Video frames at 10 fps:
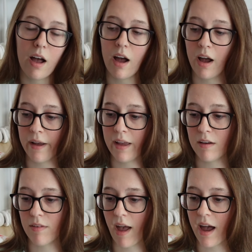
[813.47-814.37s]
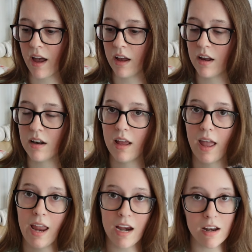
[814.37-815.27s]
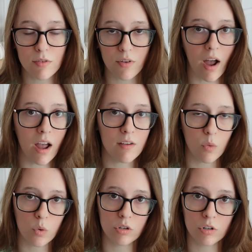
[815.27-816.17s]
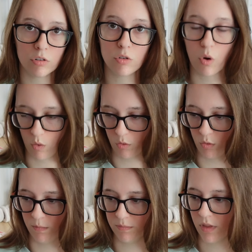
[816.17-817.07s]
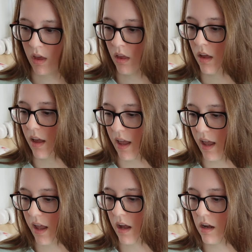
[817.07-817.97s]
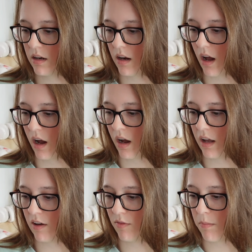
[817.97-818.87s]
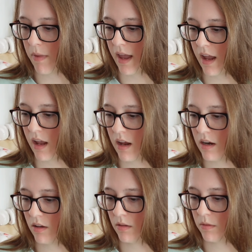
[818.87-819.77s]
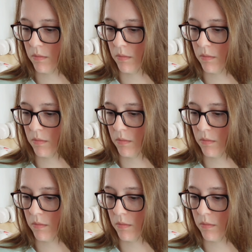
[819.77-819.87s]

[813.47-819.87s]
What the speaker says: I have had 85 orders total, and I have made